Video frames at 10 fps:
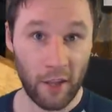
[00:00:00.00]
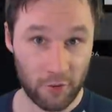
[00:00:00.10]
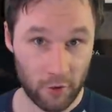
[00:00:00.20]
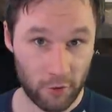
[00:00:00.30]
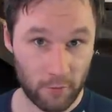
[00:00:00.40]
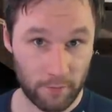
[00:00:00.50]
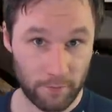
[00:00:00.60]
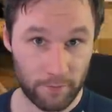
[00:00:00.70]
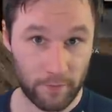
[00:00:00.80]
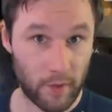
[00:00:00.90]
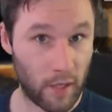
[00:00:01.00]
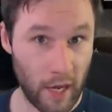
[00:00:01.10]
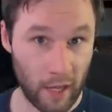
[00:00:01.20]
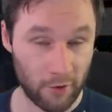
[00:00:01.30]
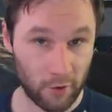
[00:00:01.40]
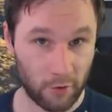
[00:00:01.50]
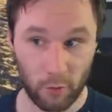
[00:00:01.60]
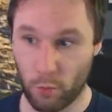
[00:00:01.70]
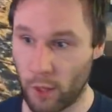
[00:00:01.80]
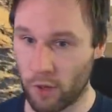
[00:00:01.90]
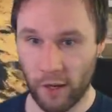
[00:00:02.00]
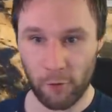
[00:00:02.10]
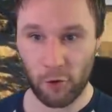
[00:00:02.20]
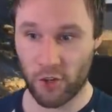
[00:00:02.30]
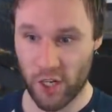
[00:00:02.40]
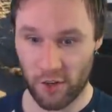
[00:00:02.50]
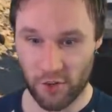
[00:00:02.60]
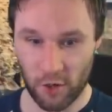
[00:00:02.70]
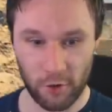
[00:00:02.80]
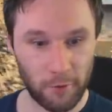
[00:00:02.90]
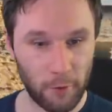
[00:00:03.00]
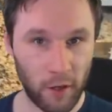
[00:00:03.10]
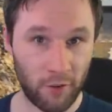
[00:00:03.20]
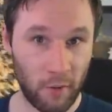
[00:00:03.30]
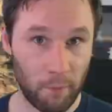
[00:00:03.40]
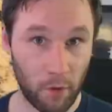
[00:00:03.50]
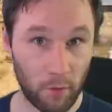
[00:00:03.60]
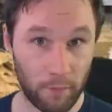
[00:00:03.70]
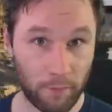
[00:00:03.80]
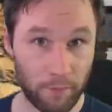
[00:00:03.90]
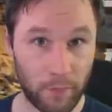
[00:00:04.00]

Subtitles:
ask us. Ask us. We will give you suggestions. For example,